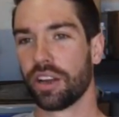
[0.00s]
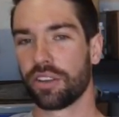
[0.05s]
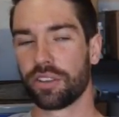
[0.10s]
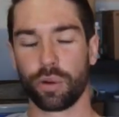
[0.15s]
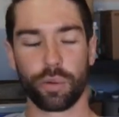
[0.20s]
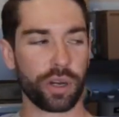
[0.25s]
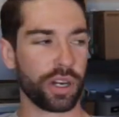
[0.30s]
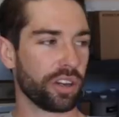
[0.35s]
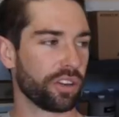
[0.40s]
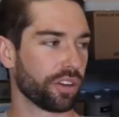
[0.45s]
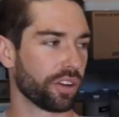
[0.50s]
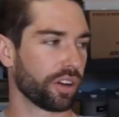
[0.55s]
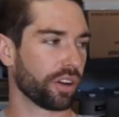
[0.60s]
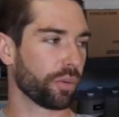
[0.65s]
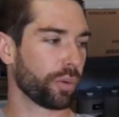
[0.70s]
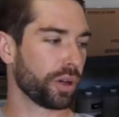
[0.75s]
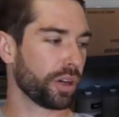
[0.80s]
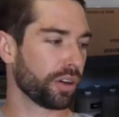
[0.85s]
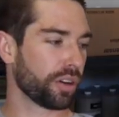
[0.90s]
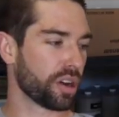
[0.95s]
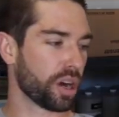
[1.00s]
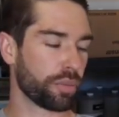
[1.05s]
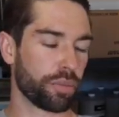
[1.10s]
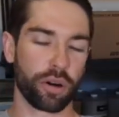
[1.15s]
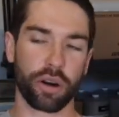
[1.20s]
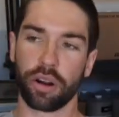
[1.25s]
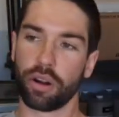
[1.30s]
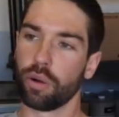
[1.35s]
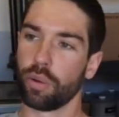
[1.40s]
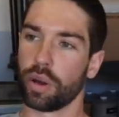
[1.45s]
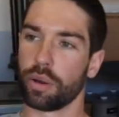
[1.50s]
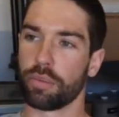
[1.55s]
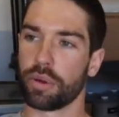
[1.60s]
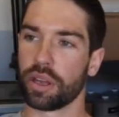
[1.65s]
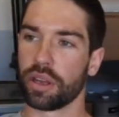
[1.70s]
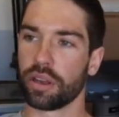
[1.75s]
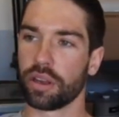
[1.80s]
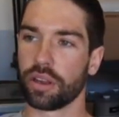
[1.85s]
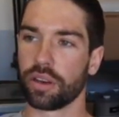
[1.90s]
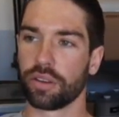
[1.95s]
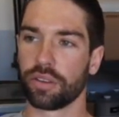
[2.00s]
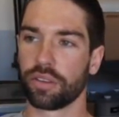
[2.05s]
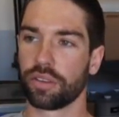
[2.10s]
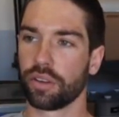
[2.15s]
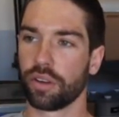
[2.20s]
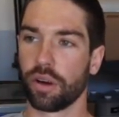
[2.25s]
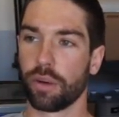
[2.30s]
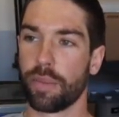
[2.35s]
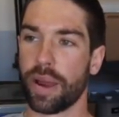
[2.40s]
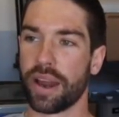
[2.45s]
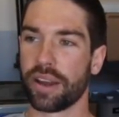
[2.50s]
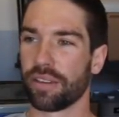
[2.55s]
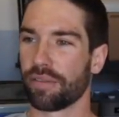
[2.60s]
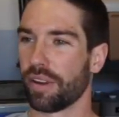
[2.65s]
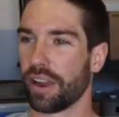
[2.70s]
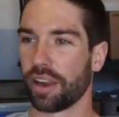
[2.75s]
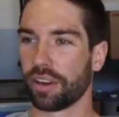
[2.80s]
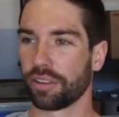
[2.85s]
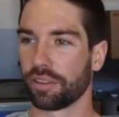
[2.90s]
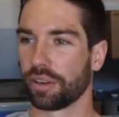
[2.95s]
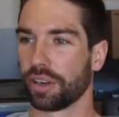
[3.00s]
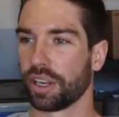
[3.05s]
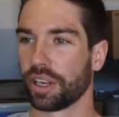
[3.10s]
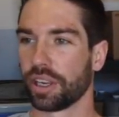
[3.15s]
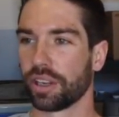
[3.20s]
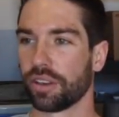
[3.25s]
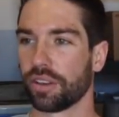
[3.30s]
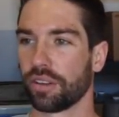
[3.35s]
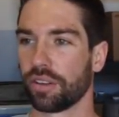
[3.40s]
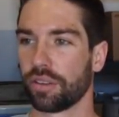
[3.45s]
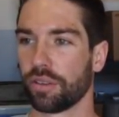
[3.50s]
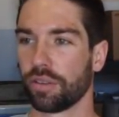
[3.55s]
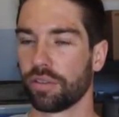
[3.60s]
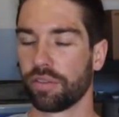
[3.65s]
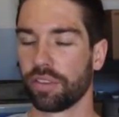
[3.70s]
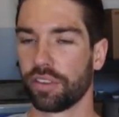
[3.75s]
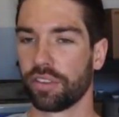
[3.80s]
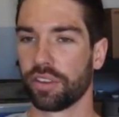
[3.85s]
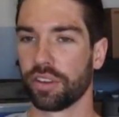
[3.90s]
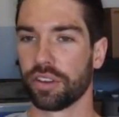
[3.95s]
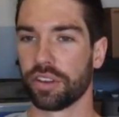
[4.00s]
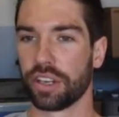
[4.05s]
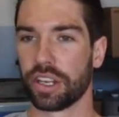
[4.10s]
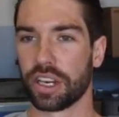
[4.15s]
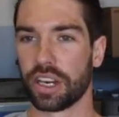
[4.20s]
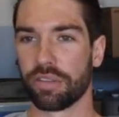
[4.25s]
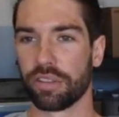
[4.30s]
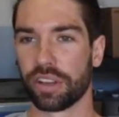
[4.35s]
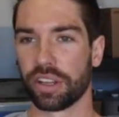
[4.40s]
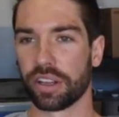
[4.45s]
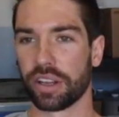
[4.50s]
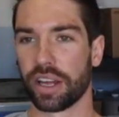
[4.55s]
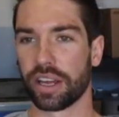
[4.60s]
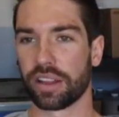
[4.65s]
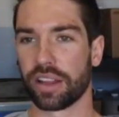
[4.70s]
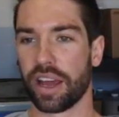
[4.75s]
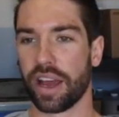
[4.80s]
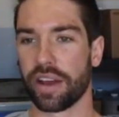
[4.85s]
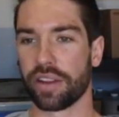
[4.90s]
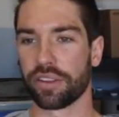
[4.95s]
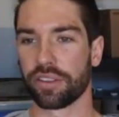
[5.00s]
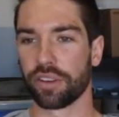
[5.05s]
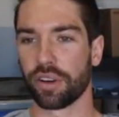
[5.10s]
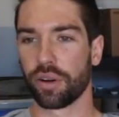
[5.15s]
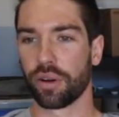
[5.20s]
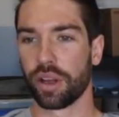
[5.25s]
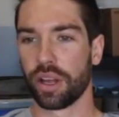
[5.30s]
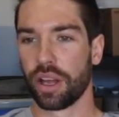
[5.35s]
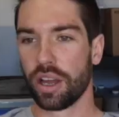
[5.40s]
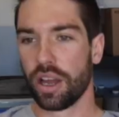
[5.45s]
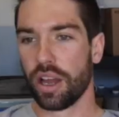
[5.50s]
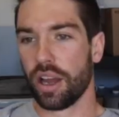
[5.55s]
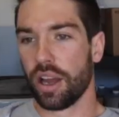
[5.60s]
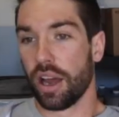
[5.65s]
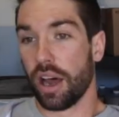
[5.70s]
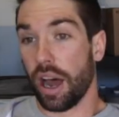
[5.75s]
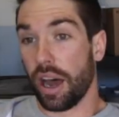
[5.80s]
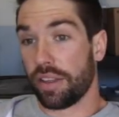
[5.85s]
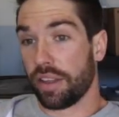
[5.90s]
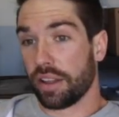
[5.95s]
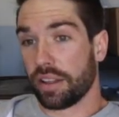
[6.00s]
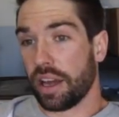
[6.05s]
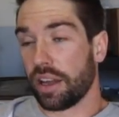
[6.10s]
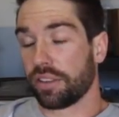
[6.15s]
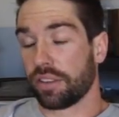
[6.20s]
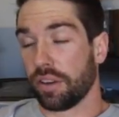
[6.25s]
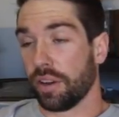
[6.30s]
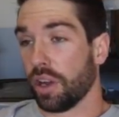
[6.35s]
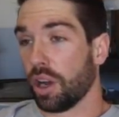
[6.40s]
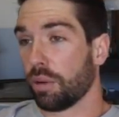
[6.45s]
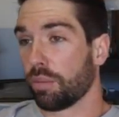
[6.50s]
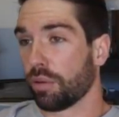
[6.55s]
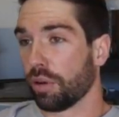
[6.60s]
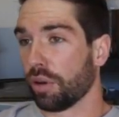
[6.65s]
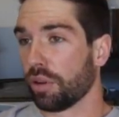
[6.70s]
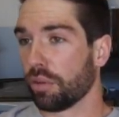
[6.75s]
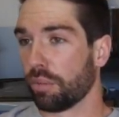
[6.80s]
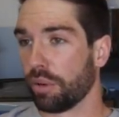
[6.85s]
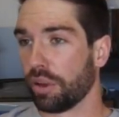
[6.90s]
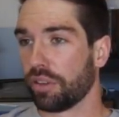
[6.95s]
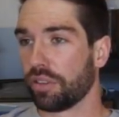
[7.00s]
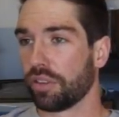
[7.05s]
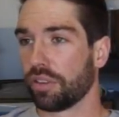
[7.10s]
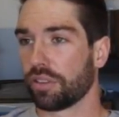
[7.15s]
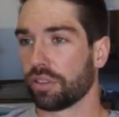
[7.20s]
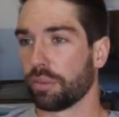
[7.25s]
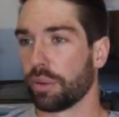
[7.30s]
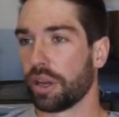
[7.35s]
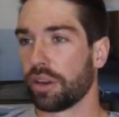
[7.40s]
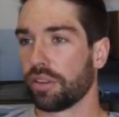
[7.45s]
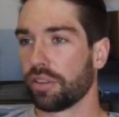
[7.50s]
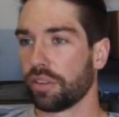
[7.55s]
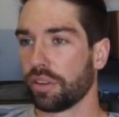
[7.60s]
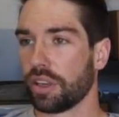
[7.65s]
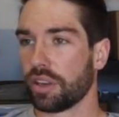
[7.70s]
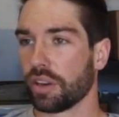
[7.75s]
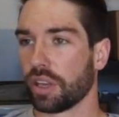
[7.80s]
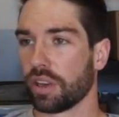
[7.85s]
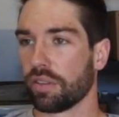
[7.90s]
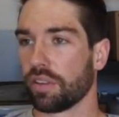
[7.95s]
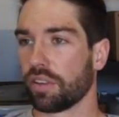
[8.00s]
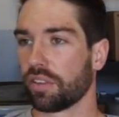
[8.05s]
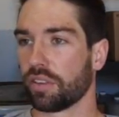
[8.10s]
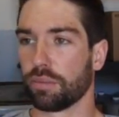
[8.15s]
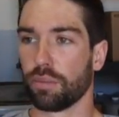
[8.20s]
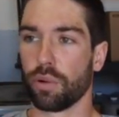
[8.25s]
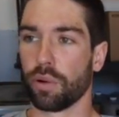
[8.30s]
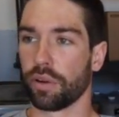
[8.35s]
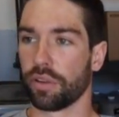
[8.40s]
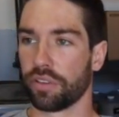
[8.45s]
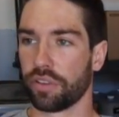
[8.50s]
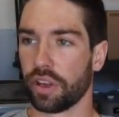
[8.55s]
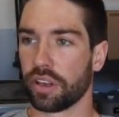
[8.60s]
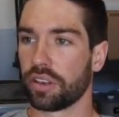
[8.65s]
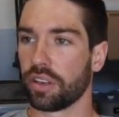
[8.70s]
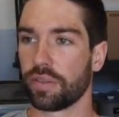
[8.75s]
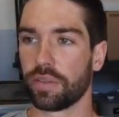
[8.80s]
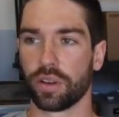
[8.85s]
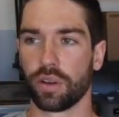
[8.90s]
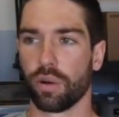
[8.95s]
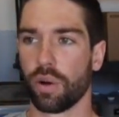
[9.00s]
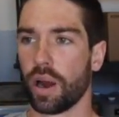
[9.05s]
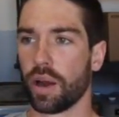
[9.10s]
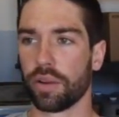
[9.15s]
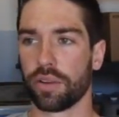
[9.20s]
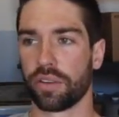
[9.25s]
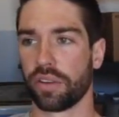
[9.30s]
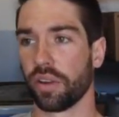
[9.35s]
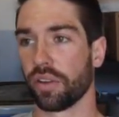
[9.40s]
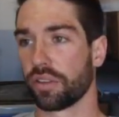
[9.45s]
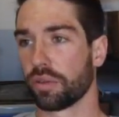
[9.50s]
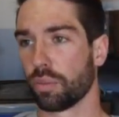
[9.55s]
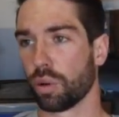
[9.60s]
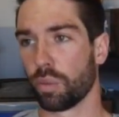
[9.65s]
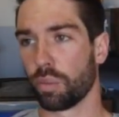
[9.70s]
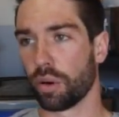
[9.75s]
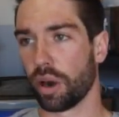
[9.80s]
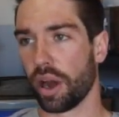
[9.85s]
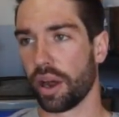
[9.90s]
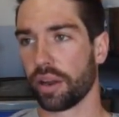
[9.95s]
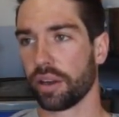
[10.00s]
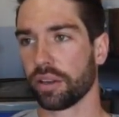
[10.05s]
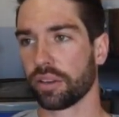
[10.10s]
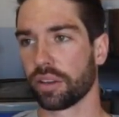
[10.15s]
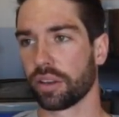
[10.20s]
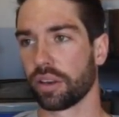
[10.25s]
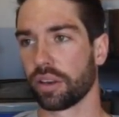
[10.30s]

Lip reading: So we need to up our equipment and our manufacturing and facility and everything like that. And so I think that's going to help grow the business tremendously and give us some more incentive to go out and sell some more product.